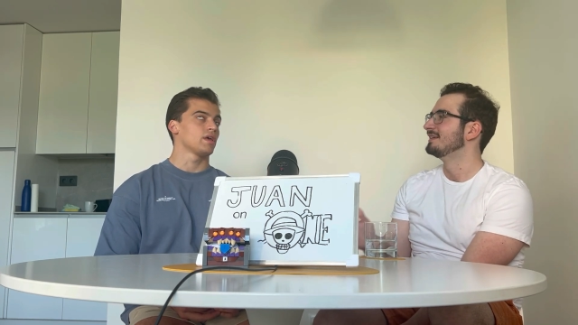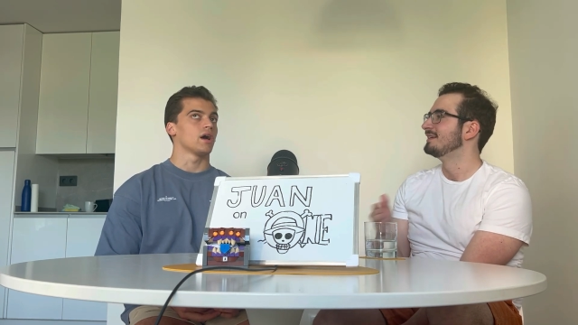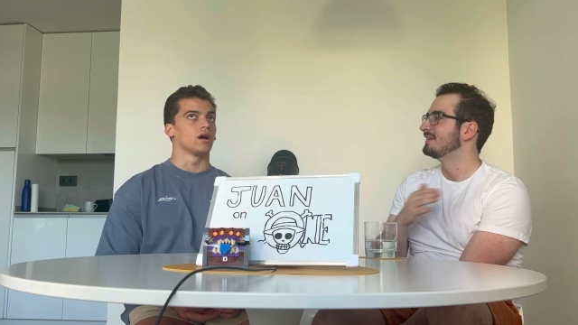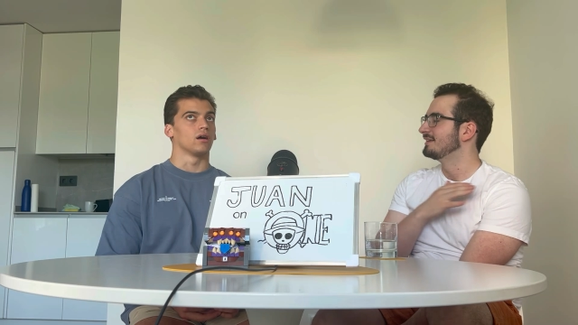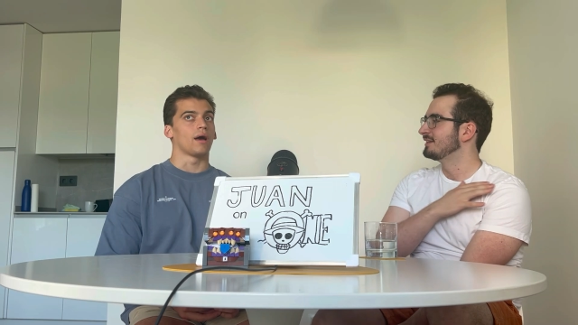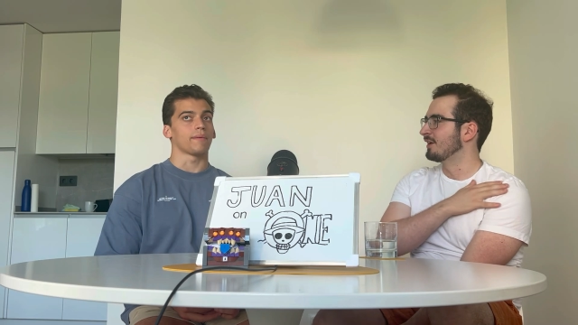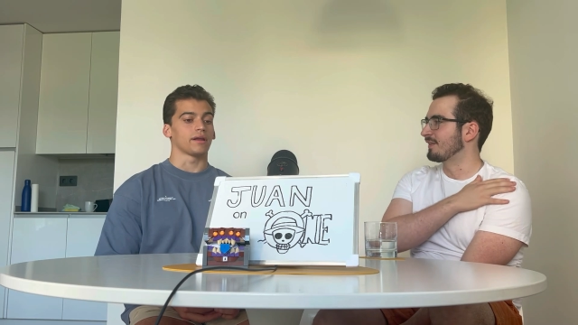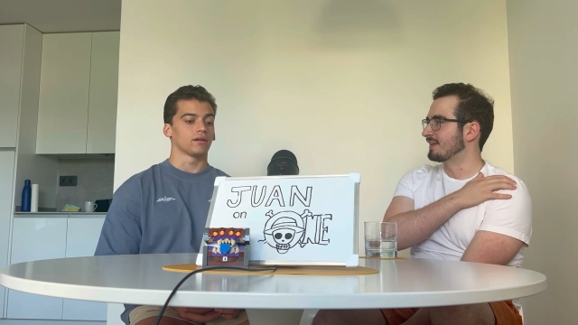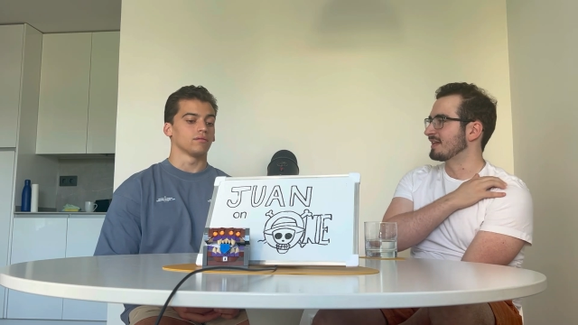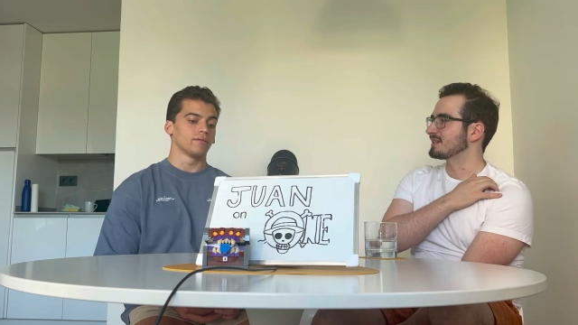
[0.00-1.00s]
Speaker 1: yeah, I you
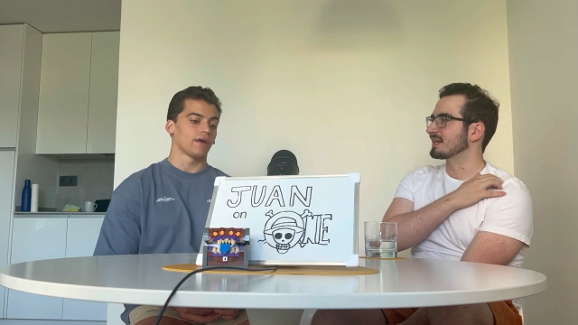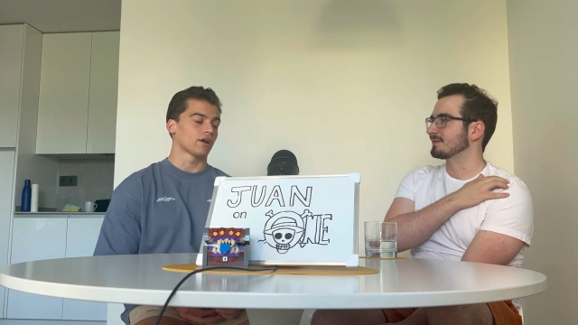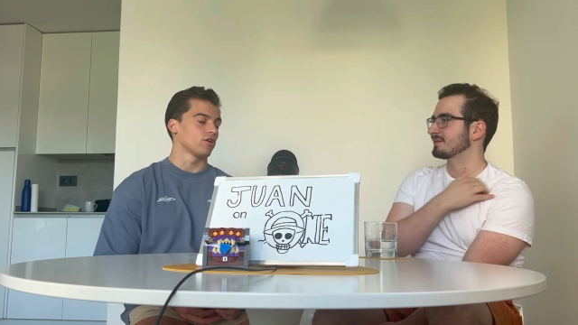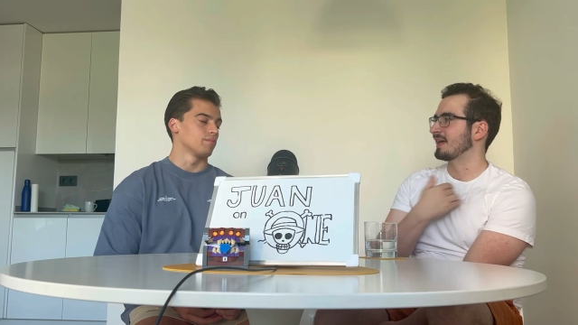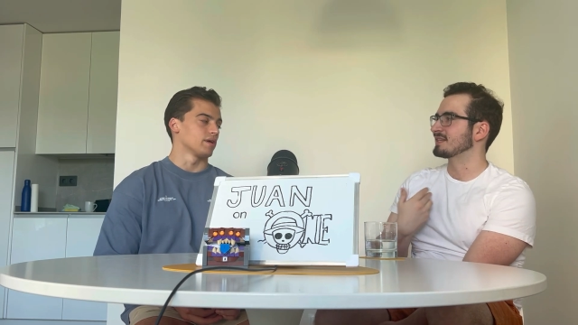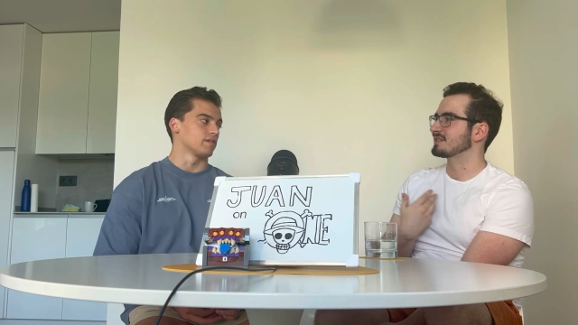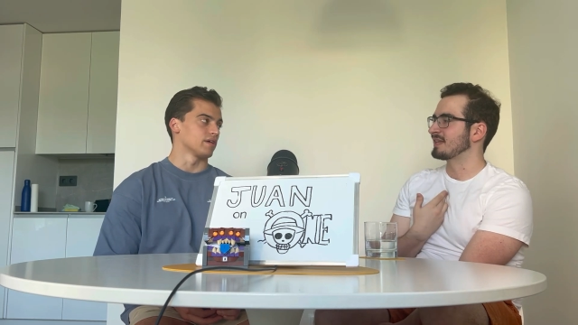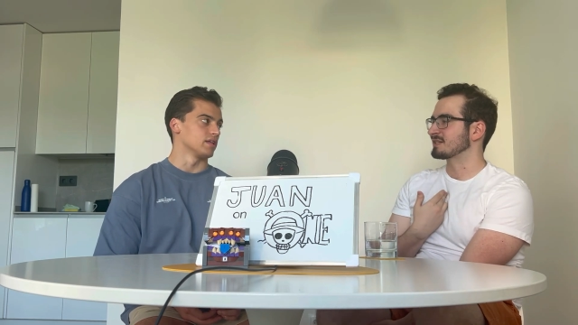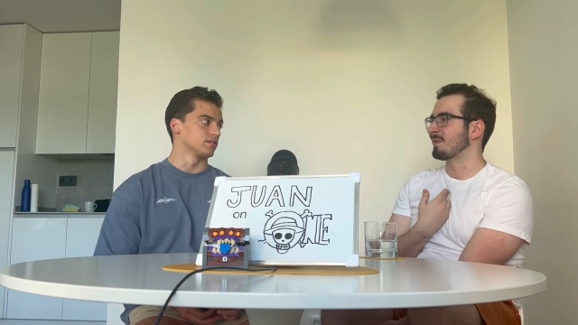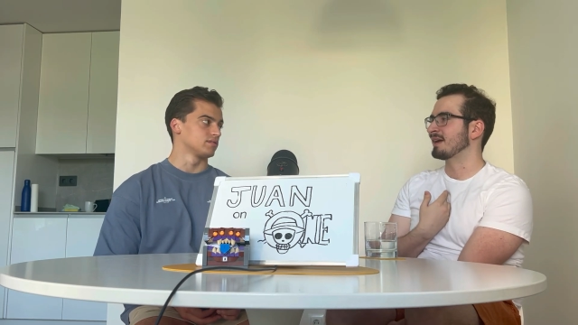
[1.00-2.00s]
know, that, that's like that that's,
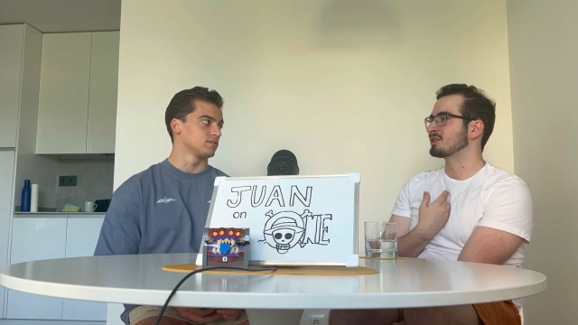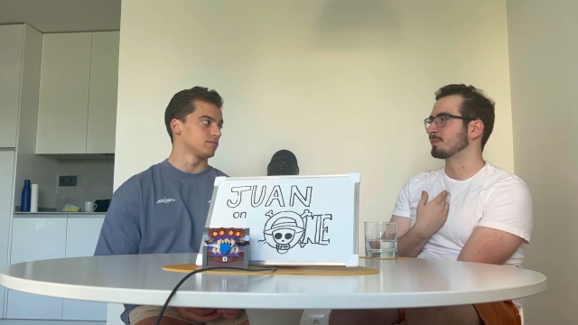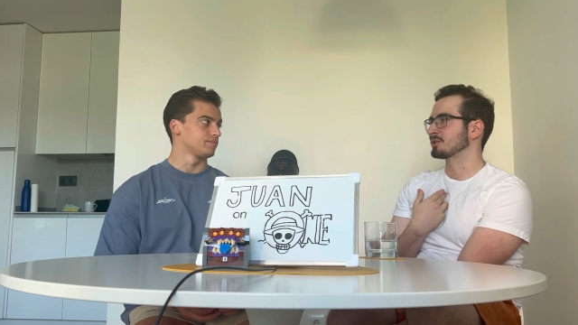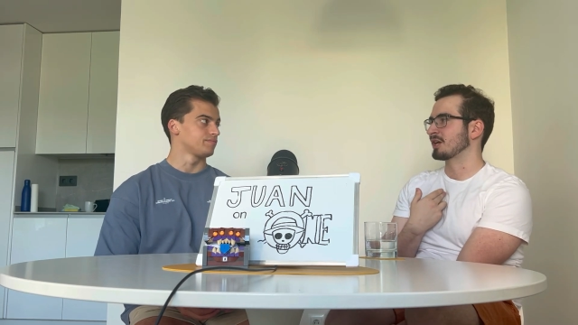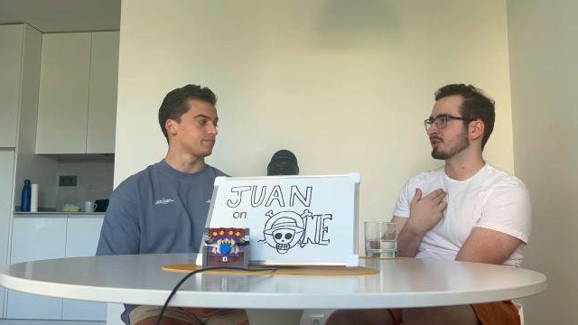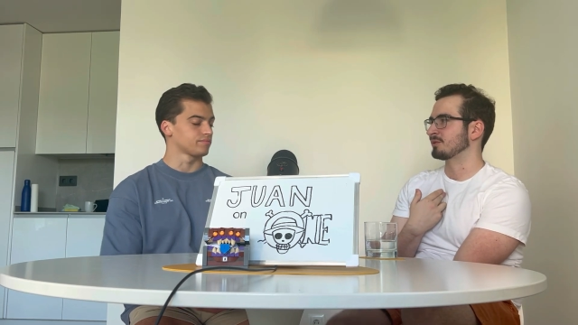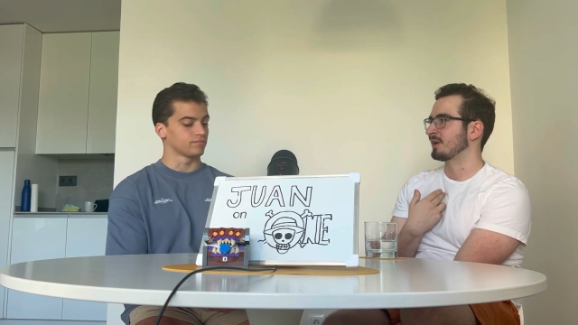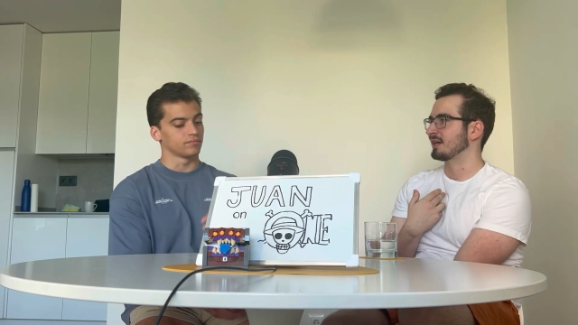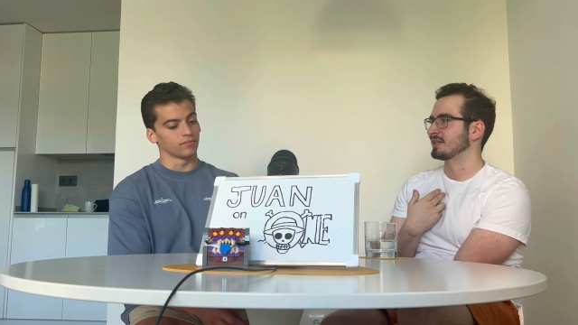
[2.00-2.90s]
that's my interpretation, right?